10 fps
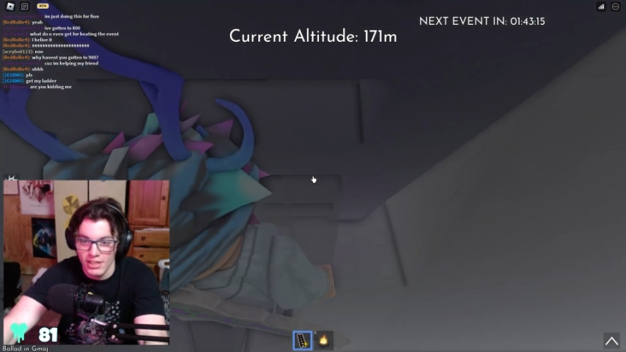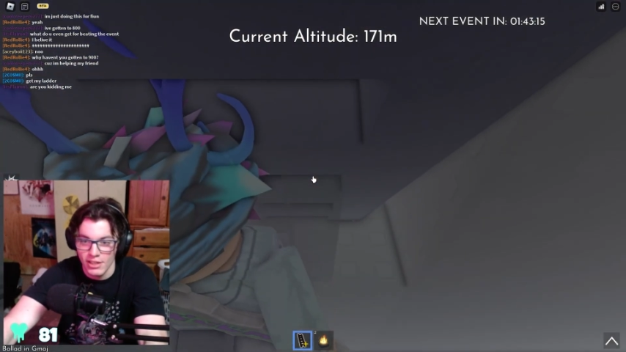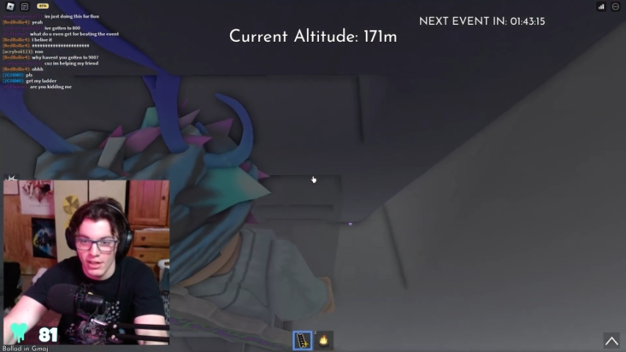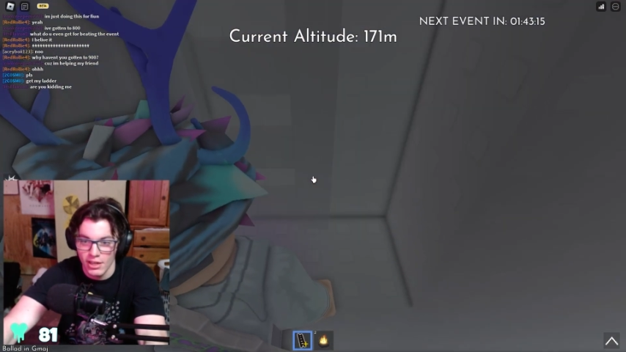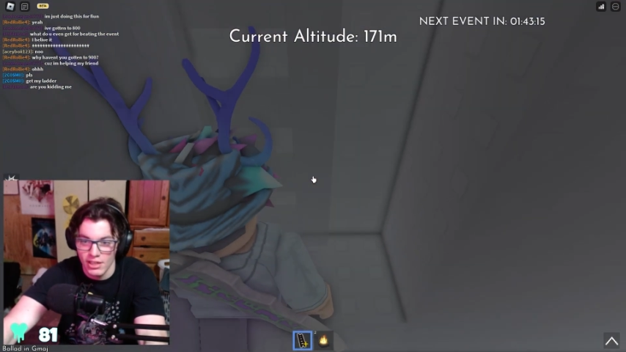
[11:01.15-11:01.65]
You
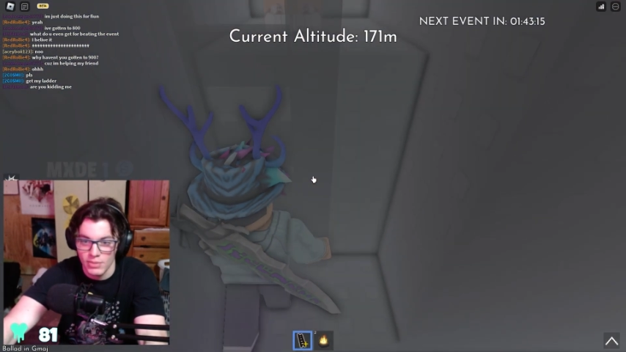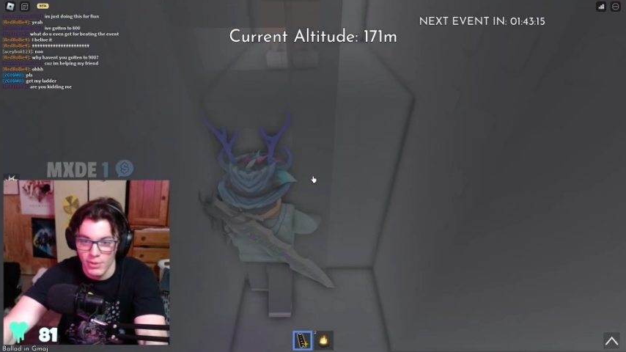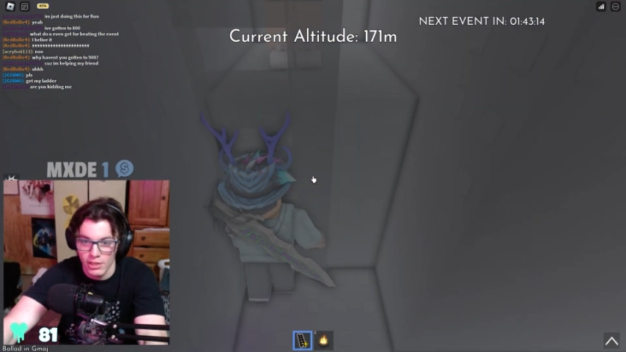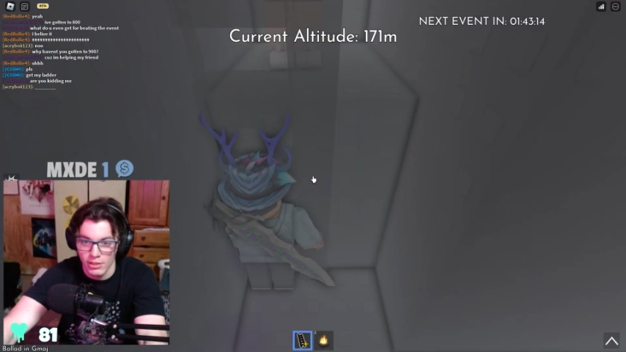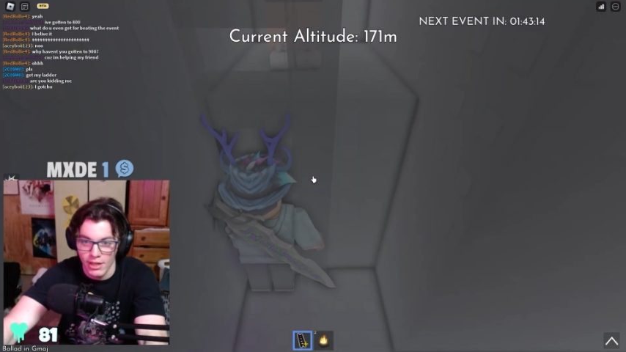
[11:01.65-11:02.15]
got to
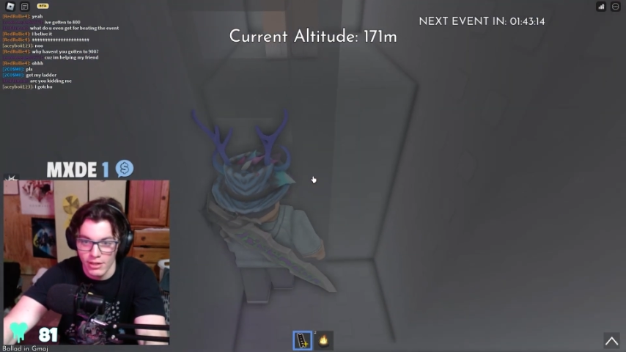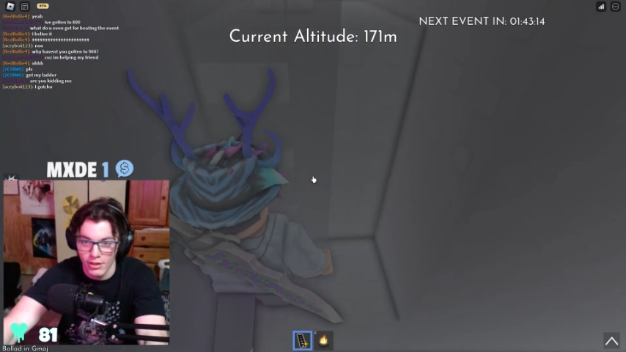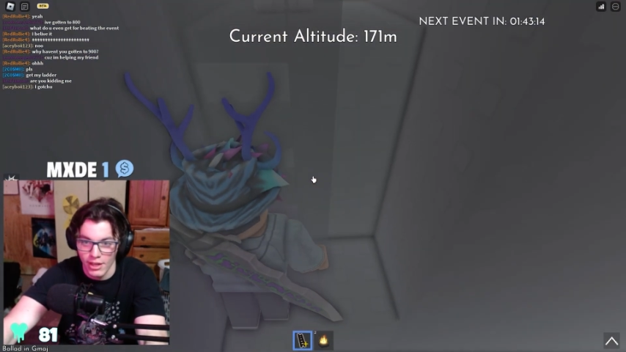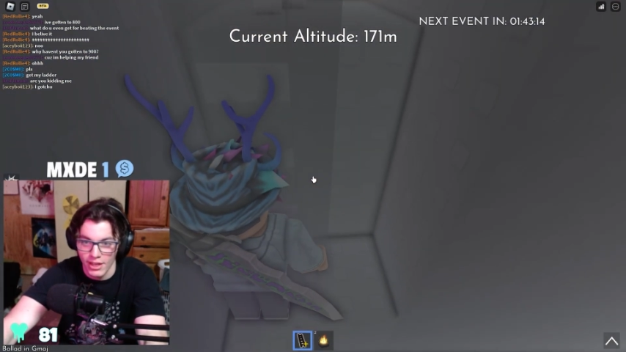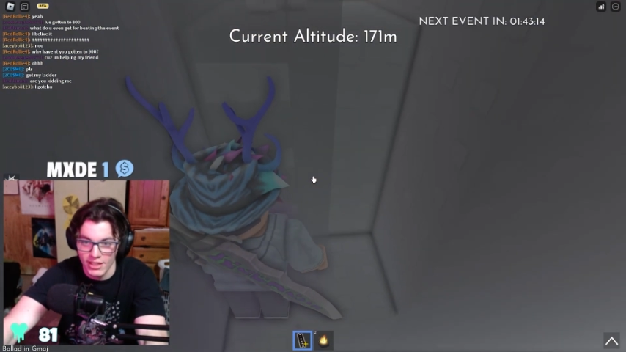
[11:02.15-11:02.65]
despawn your ladder.
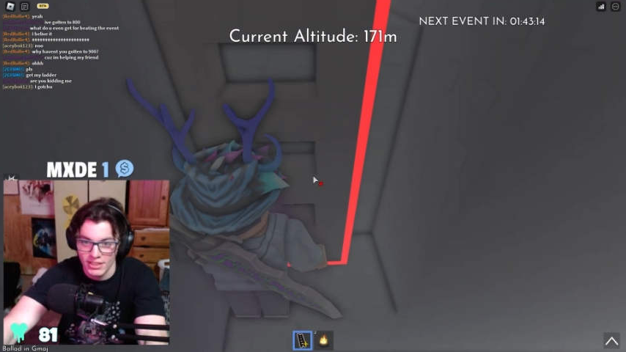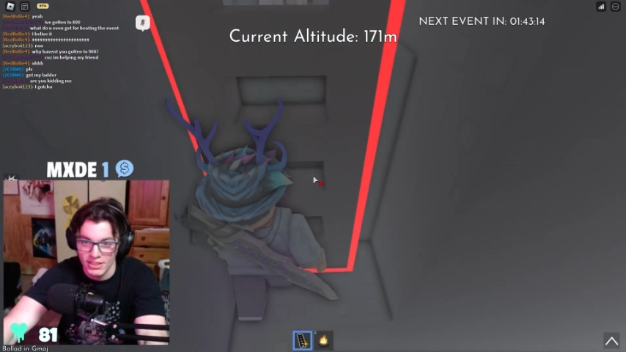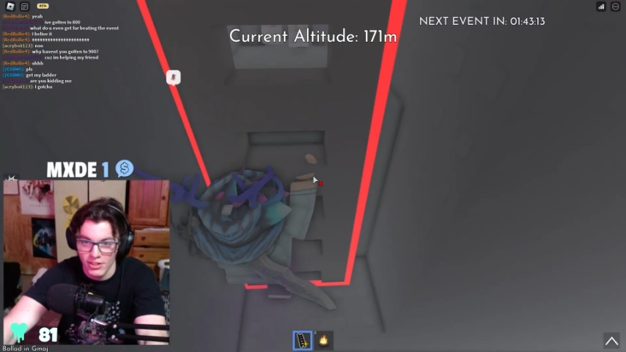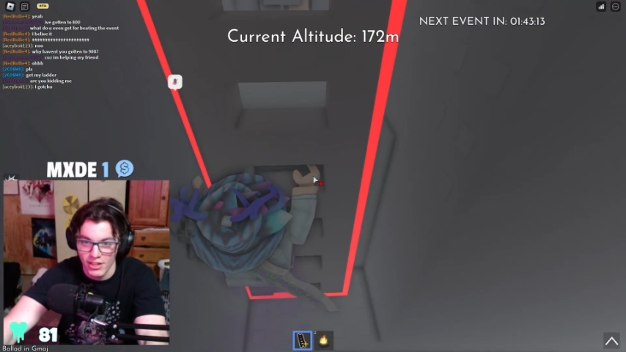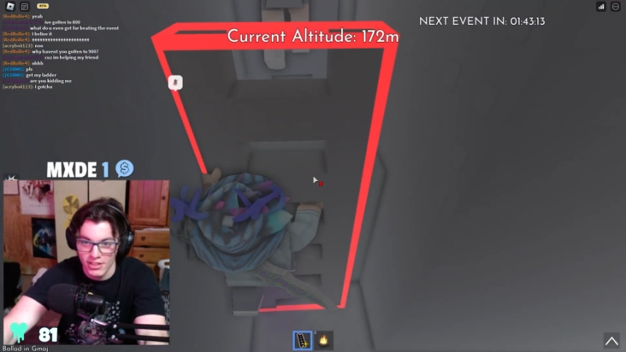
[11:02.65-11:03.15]
Okay, I
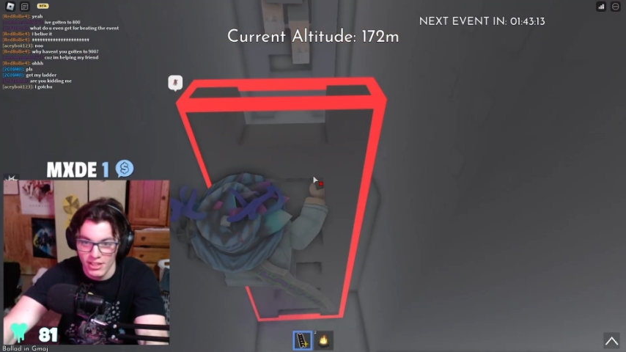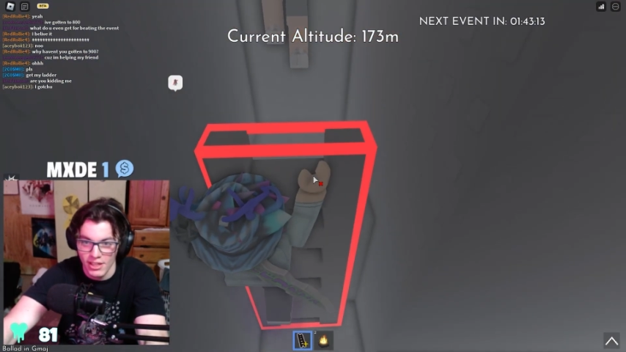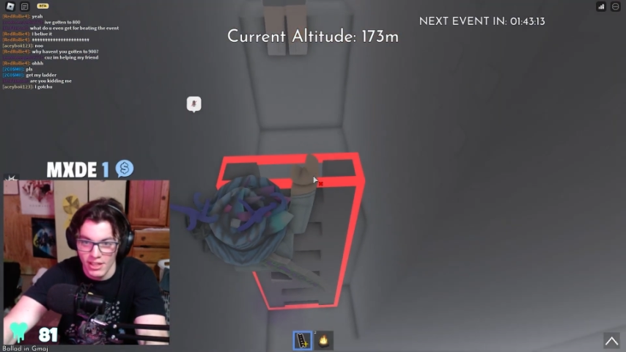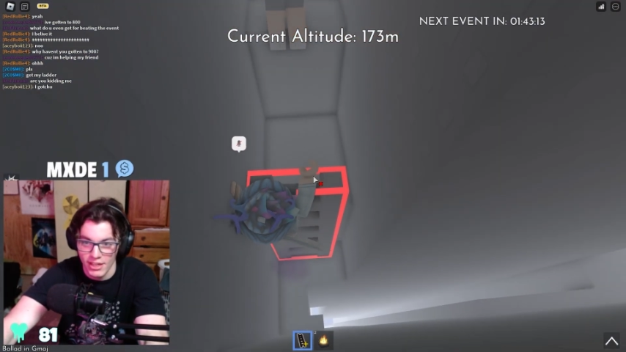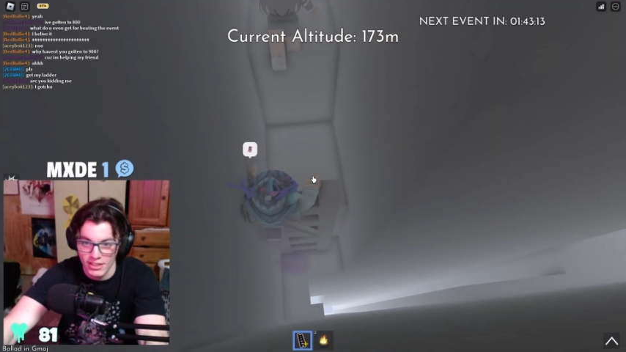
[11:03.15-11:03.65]
stared into the
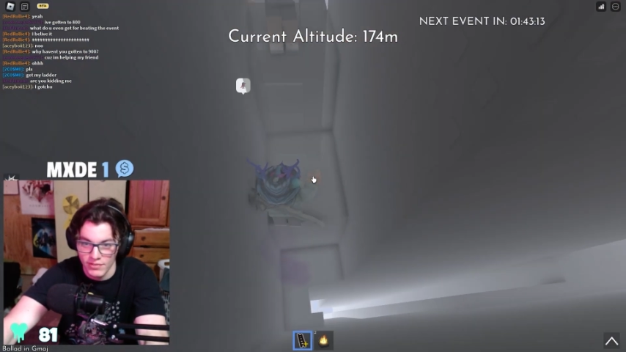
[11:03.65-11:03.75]
eyes of